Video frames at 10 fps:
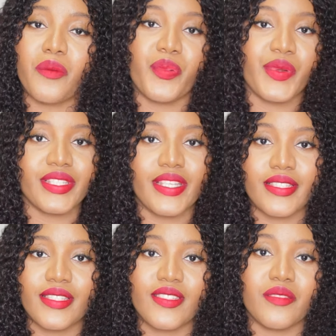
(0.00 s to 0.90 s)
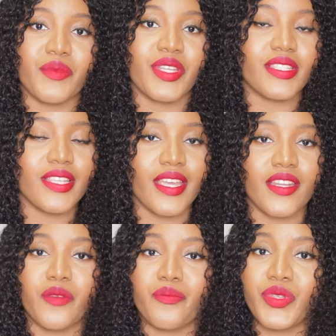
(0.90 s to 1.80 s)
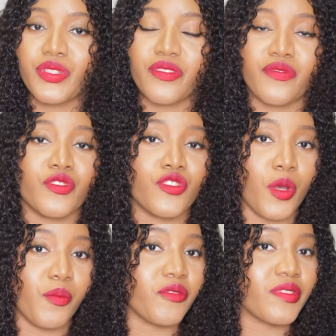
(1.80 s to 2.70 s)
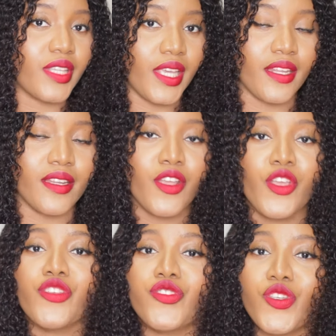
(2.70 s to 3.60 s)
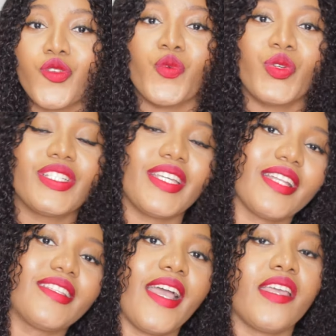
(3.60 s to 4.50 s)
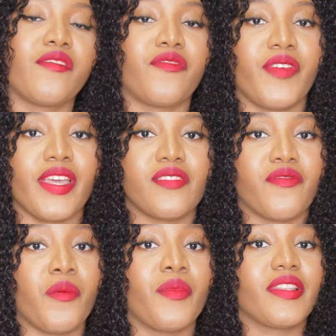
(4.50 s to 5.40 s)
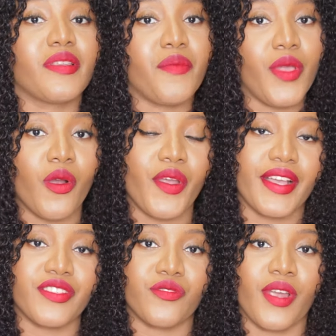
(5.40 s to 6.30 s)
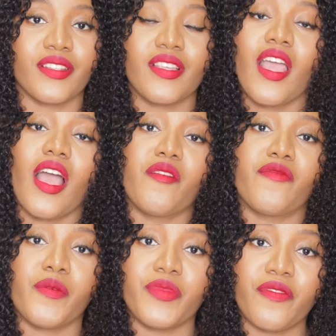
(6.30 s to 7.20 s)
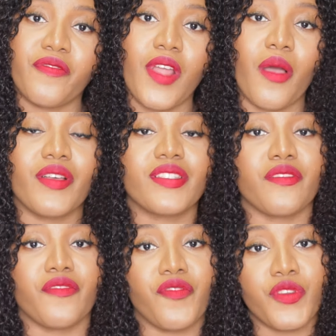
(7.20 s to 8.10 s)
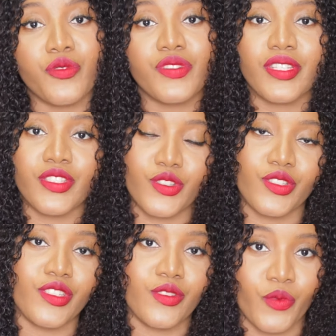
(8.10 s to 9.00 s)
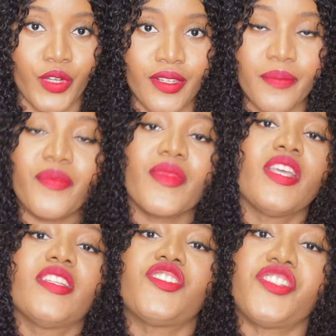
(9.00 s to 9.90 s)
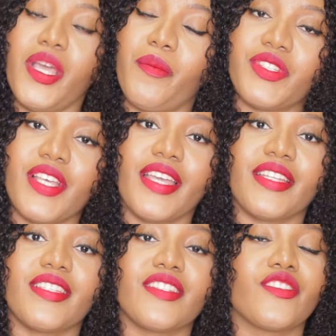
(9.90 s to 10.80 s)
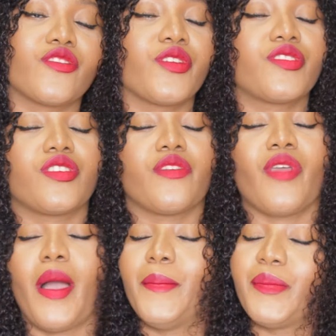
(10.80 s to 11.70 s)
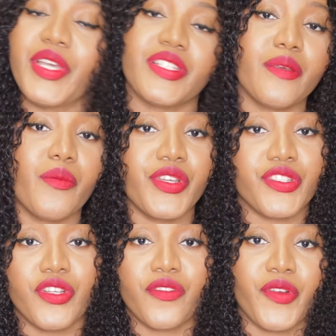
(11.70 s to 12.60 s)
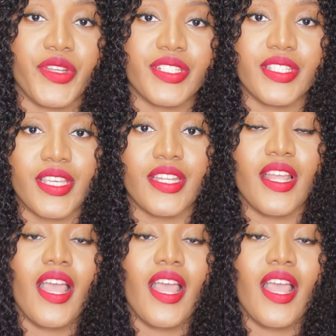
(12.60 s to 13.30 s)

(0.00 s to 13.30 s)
and princesses to maintain a beautiful supple skin. So you would get that effect from the milk extract and from the flowers infused into this one. The shea butter in this is going to give you amazing moisture for your skin.